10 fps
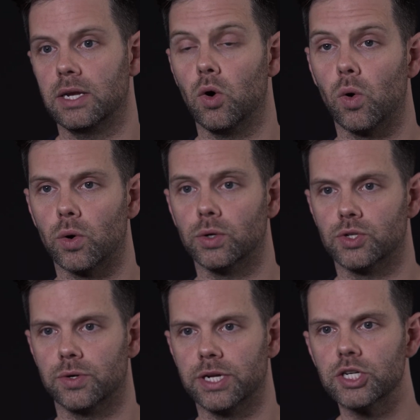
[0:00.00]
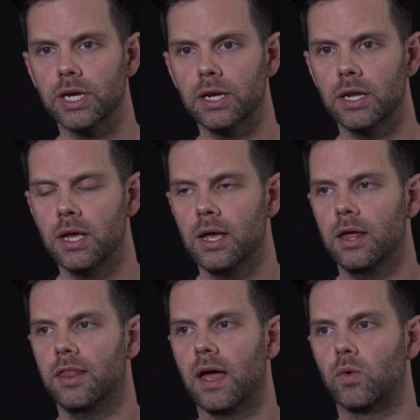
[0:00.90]
in oral tradition,
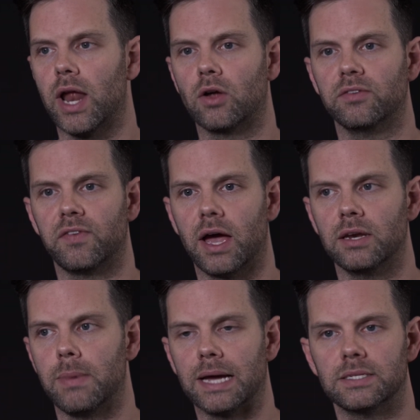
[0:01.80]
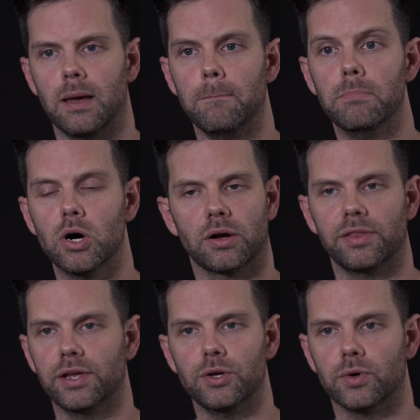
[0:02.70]
they were now defined by some book
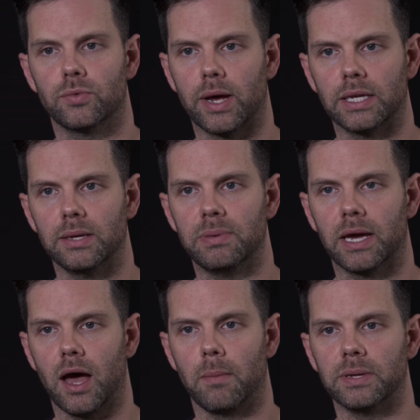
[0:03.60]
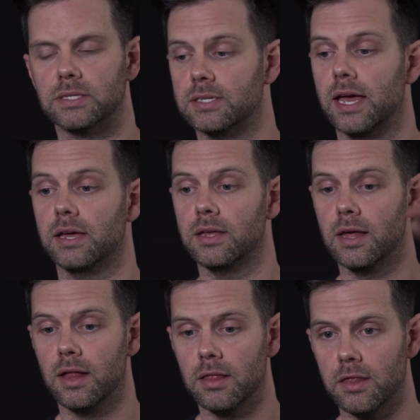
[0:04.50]
that you could readily pick up and say,
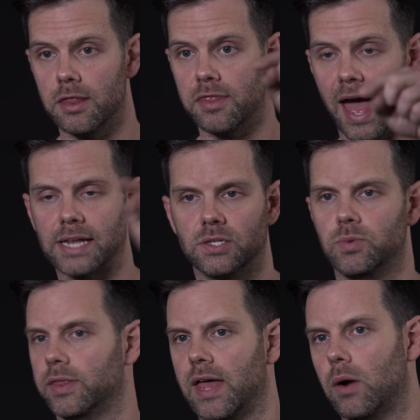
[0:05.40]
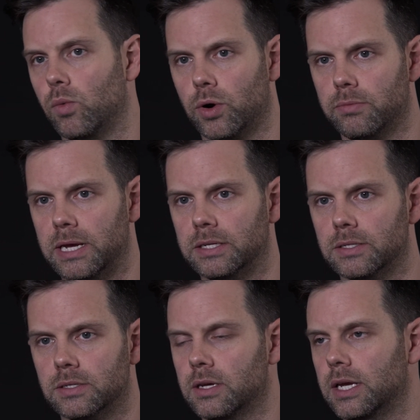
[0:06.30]
that's what that word
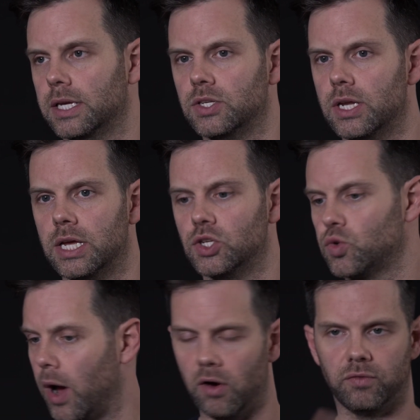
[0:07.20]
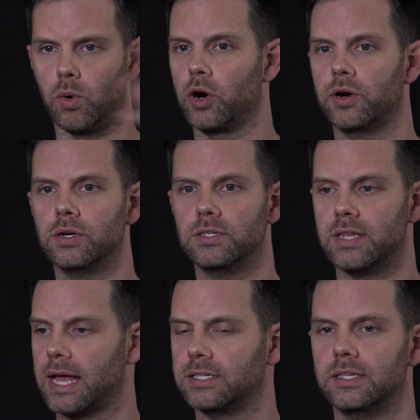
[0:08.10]
means. In 12 words,
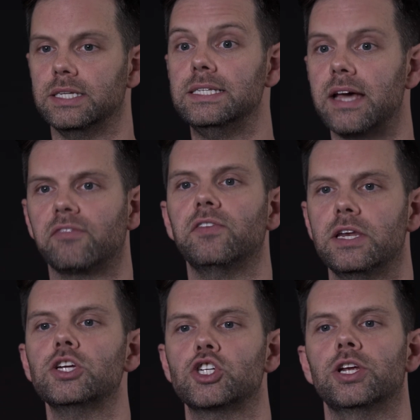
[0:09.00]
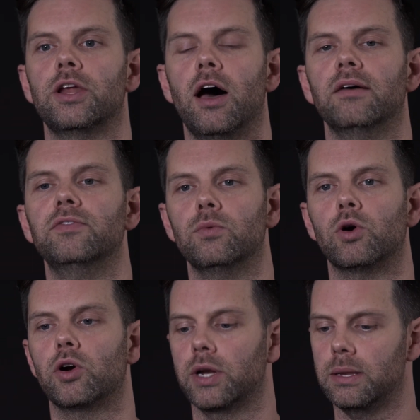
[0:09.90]
that's the definition of the
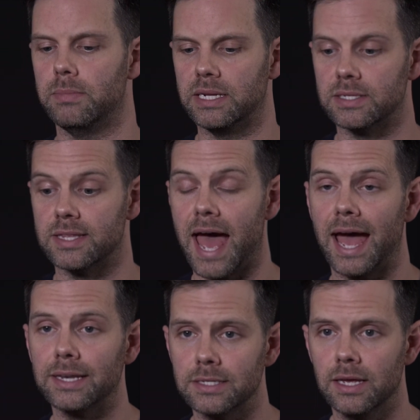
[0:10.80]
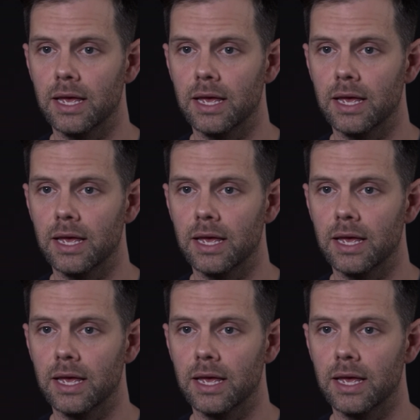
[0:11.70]
word. It means that,